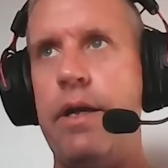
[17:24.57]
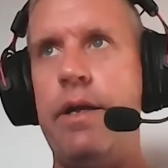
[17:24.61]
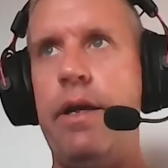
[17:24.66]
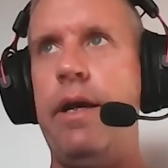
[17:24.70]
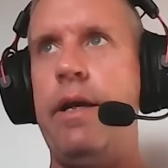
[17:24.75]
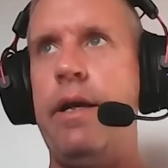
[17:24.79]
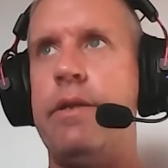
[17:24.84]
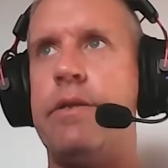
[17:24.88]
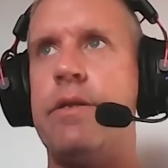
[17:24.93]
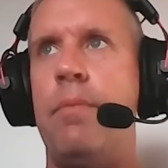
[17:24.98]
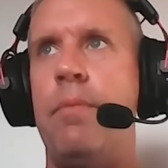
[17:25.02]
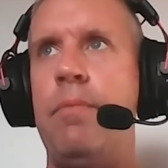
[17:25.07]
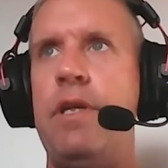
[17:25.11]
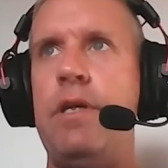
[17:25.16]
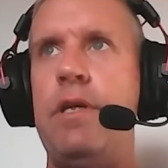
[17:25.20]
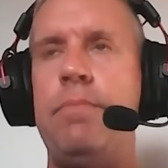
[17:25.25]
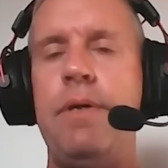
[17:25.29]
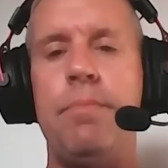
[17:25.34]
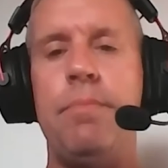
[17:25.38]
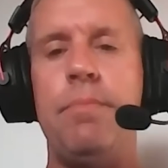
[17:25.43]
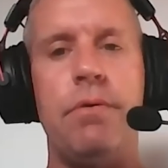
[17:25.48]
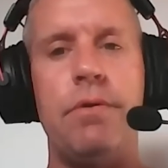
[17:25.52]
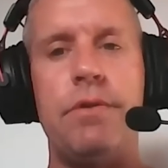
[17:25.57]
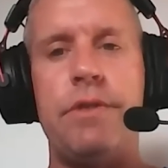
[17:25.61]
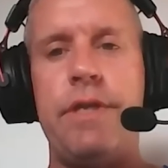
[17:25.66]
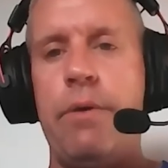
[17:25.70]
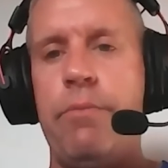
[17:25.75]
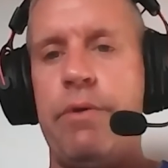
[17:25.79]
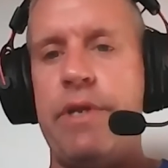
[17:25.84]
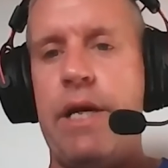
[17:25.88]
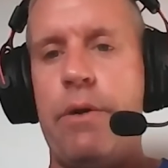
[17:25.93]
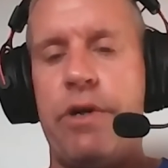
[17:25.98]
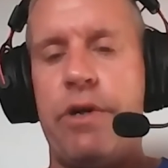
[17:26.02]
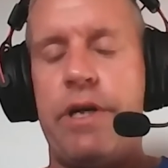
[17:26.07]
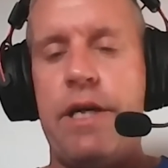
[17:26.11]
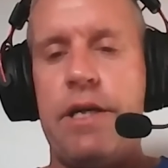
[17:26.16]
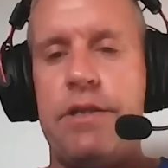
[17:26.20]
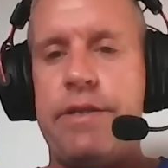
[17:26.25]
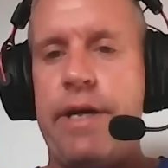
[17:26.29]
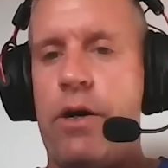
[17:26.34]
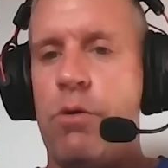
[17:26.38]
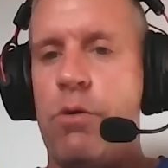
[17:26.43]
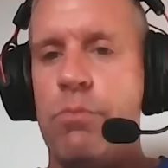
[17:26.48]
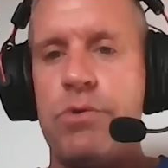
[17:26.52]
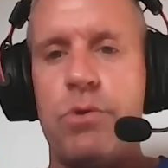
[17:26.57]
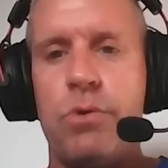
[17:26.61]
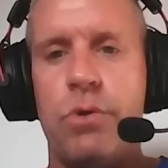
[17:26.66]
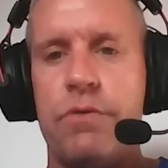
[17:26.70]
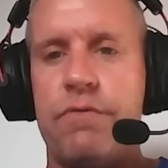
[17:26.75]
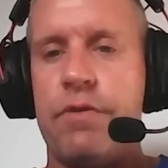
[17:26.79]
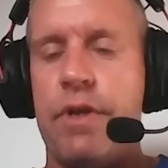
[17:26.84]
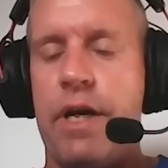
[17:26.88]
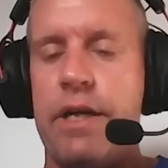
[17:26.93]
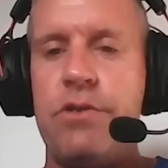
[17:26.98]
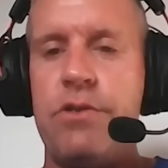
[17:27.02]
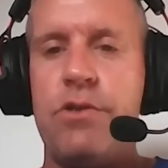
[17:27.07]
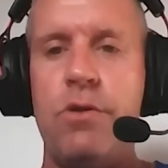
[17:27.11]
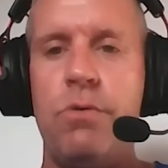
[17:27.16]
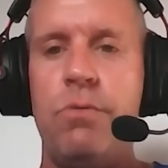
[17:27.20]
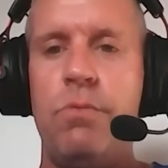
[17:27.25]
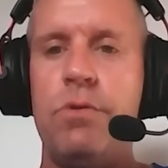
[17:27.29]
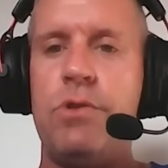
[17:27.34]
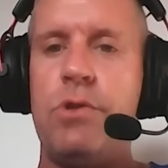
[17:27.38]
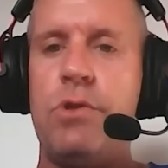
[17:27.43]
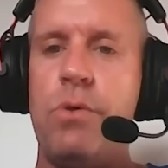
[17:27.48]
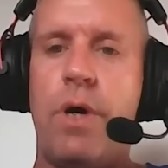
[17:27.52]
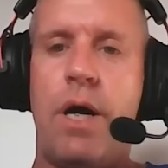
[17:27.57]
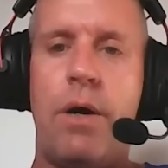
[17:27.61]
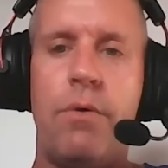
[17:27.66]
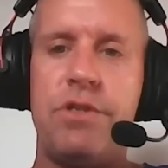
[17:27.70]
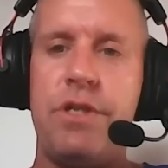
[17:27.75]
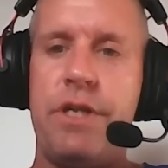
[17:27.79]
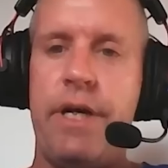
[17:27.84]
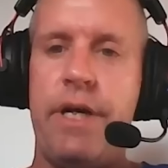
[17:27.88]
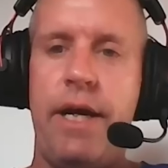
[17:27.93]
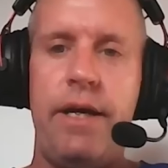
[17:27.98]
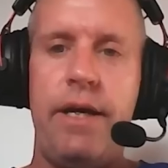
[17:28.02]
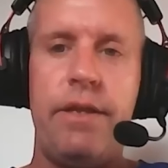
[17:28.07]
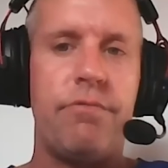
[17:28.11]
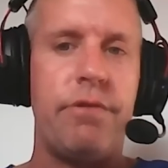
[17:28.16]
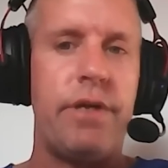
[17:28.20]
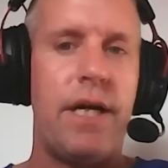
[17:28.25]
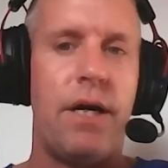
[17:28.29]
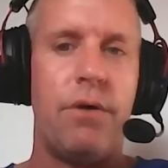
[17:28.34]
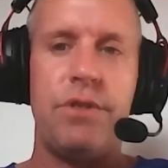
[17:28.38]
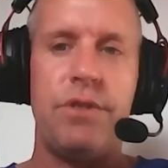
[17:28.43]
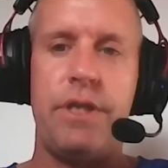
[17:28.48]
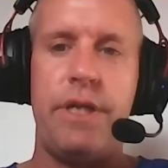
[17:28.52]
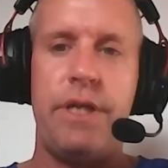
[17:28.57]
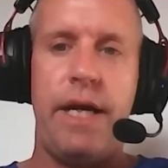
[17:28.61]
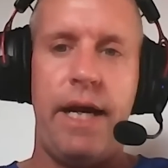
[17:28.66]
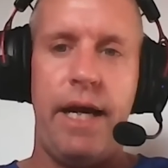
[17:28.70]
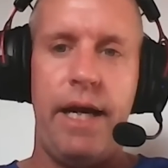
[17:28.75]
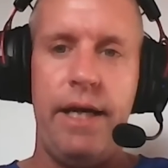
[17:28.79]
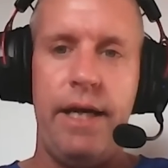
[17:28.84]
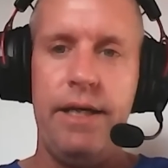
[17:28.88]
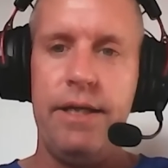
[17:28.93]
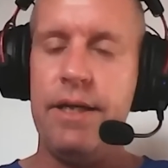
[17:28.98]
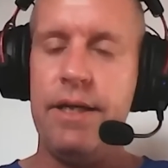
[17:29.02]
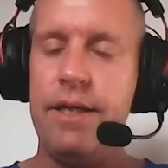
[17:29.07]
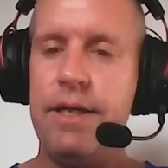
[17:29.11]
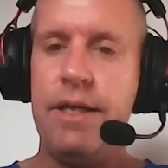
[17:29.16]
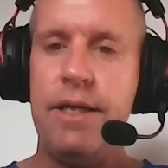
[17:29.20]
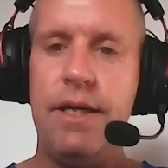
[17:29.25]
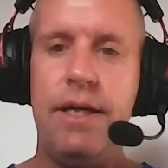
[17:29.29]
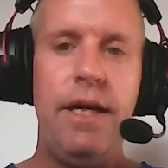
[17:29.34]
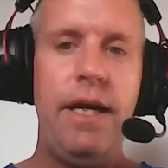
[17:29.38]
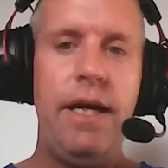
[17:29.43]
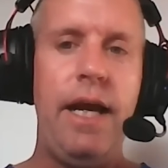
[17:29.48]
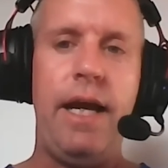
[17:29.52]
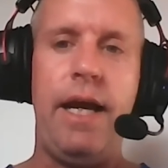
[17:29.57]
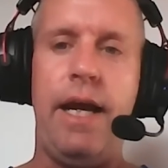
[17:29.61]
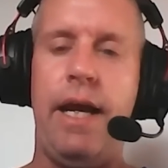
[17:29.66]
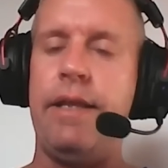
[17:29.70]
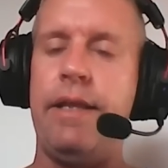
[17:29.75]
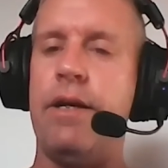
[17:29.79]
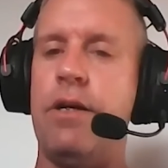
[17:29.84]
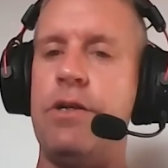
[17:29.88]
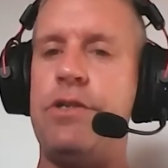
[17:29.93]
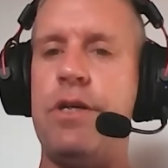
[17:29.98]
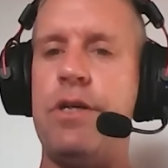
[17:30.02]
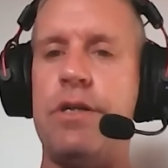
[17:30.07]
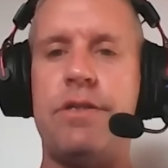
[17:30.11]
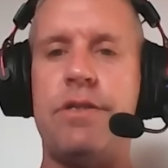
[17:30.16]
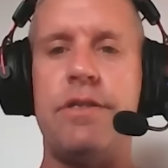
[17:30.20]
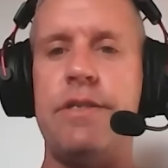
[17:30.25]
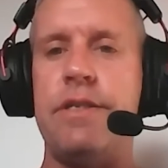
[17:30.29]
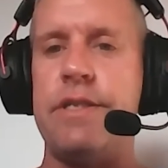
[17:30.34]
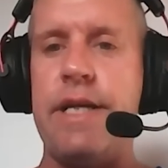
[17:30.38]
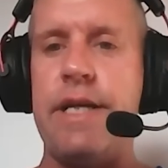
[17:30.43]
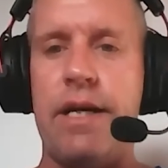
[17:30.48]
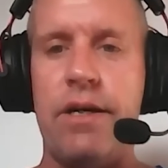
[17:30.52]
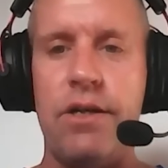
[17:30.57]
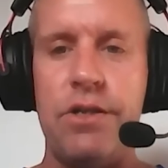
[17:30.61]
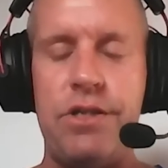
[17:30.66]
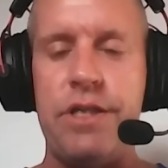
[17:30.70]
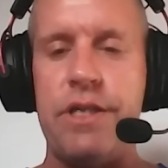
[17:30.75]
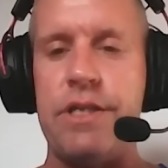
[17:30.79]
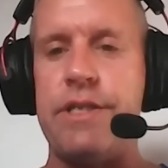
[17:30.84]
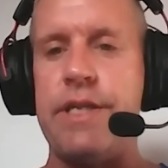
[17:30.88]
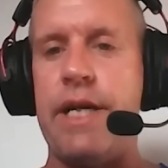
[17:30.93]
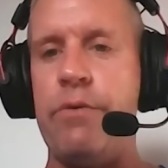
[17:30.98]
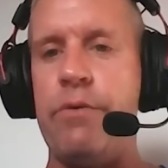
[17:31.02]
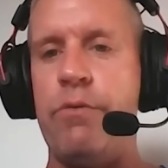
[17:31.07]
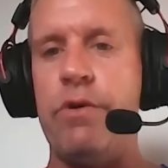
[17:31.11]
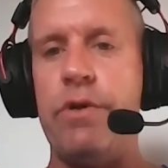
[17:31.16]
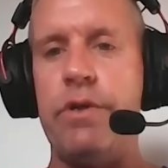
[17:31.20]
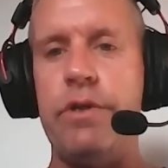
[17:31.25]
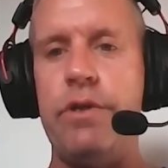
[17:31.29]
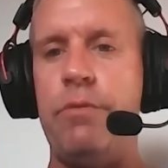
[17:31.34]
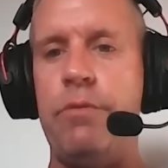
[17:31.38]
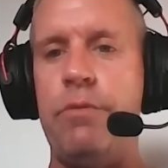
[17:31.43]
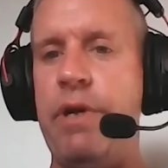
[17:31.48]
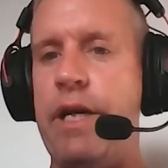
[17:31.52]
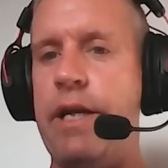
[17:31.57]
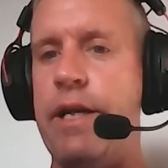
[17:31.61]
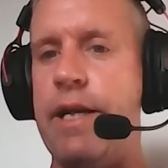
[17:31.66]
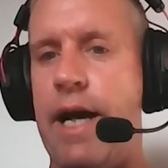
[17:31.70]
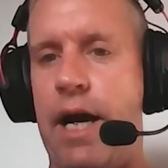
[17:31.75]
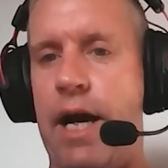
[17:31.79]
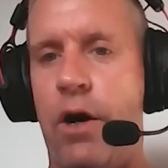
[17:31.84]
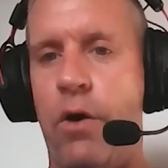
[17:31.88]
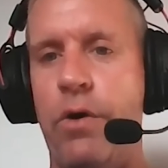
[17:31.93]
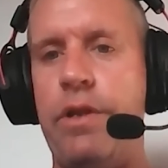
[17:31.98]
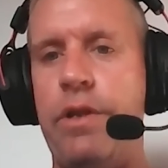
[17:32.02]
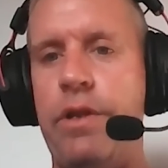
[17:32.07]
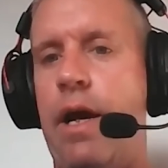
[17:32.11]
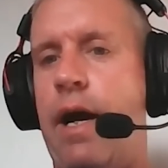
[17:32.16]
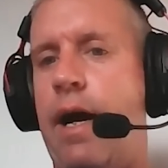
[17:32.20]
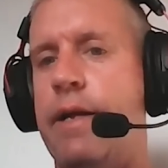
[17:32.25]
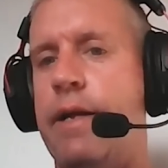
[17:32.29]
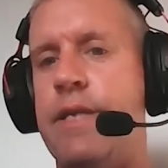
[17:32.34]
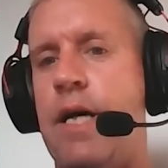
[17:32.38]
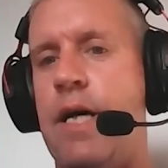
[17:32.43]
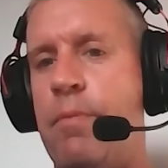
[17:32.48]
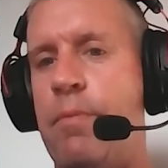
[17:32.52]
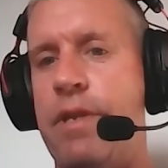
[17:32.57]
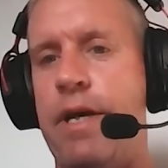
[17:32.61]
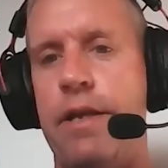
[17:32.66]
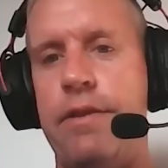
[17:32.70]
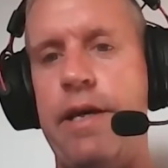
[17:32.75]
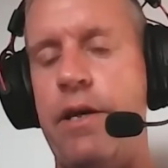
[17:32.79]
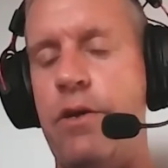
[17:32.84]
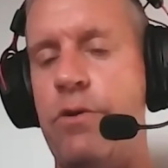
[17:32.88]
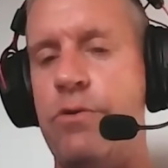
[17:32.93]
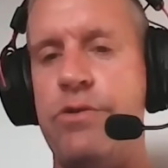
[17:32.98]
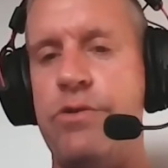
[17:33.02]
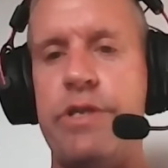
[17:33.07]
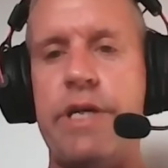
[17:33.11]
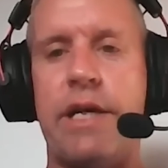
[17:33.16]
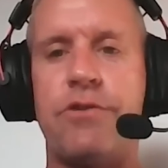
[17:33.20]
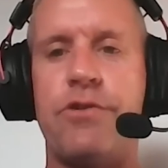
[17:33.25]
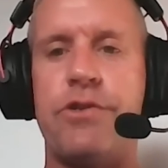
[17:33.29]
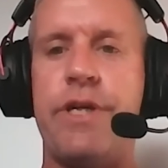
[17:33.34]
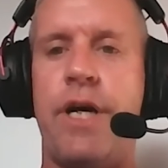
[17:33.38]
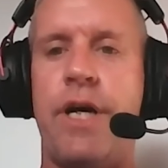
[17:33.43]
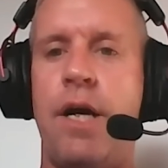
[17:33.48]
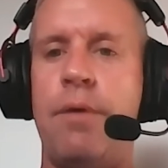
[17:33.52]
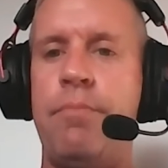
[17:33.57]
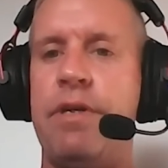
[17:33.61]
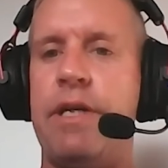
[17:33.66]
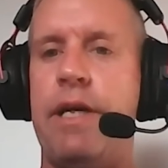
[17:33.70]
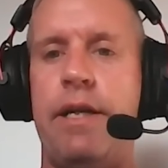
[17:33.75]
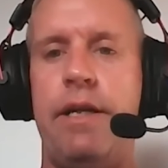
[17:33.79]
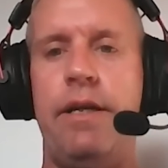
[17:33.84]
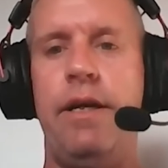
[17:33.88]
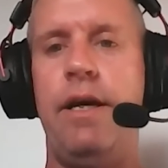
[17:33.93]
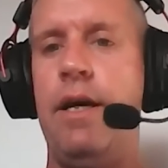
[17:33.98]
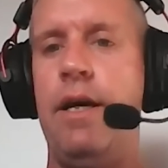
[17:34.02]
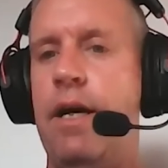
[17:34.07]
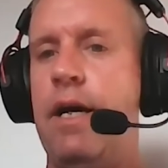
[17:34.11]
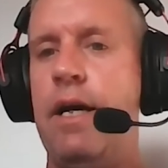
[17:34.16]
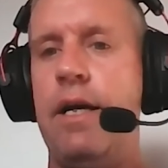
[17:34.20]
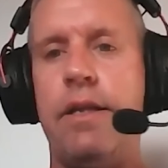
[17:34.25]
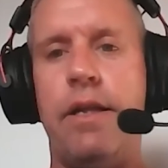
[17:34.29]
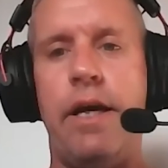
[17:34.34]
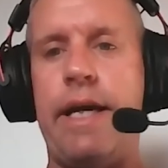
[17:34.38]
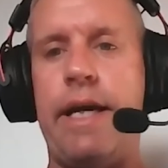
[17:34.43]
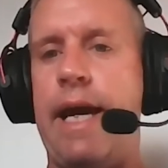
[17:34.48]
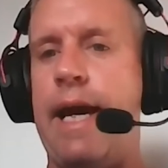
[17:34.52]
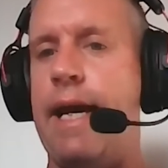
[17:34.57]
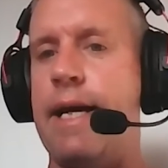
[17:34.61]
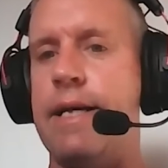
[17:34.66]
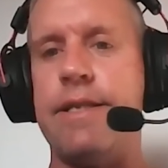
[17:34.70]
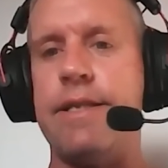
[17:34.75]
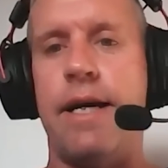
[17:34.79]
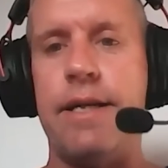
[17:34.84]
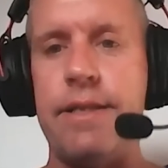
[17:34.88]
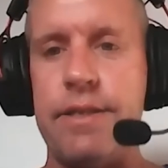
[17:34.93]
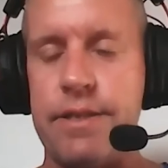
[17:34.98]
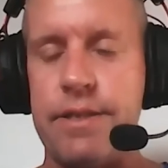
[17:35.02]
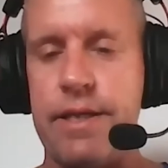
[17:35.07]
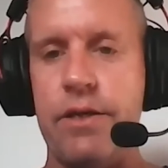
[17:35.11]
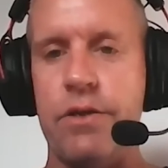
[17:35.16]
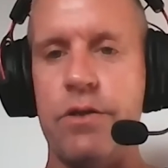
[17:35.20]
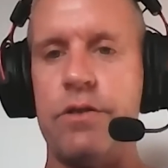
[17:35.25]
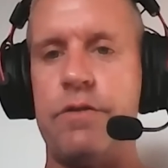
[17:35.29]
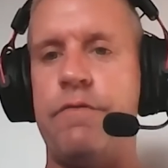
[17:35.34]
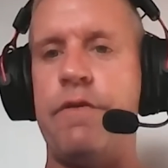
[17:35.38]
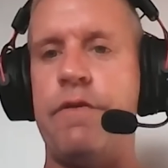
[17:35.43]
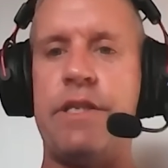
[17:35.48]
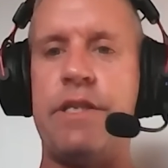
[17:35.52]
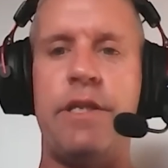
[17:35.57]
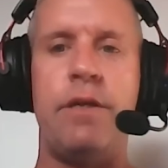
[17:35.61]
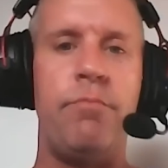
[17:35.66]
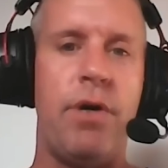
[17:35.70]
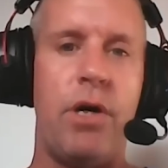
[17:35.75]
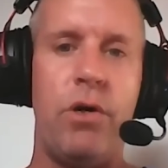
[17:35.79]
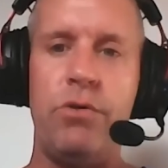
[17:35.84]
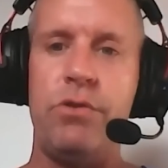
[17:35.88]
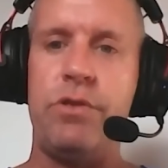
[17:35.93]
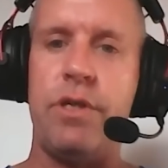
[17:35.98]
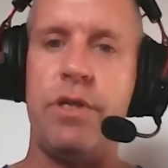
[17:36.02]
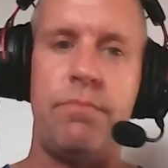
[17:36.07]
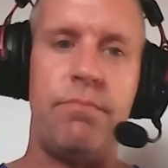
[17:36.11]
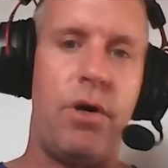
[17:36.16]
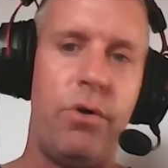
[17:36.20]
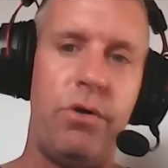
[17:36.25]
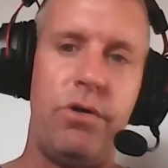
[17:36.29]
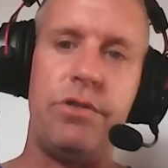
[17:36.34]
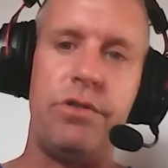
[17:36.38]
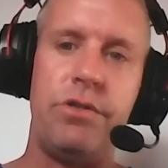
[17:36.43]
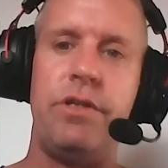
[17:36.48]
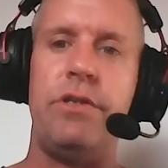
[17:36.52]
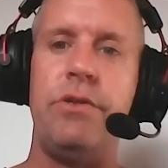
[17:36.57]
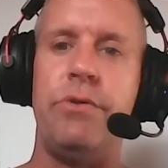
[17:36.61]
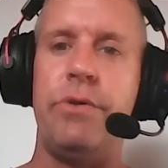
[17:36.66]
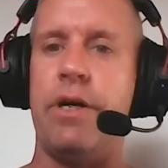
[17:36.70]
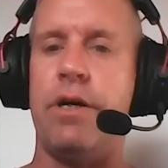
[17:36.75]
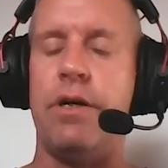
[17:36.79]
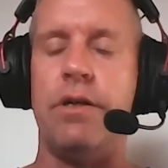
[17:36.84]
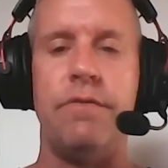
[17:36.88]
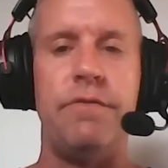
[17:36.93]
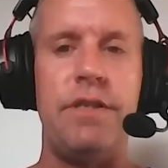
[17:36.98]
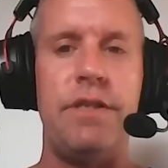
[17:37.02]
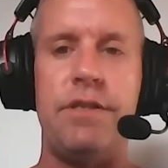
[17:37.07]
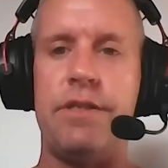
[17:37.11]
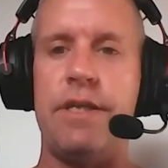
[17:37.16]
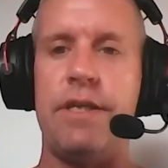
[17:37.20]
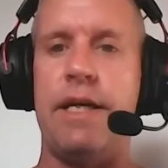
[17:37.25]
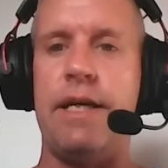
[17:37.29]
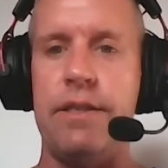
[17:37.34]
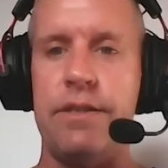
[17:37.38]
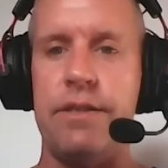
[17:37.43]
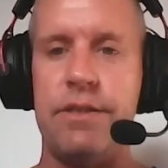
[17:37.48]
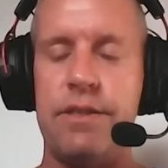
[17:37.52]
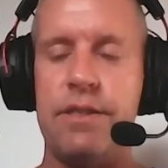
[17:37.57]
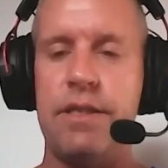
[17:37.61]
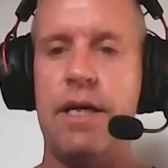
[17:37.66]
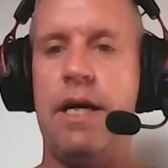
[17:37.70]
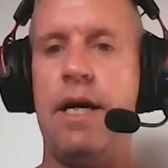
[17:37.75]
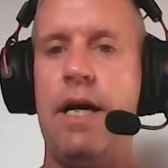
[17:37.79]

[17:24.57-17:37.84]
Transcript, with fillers: and some of these people are saying when they were kids they homeschooled for like two two hours a day three hours a day and they're just as intelligent as anyone you'd meet now and on top of that they use the extra time to get like hands-on skills fixing boats and motors and doing all of these things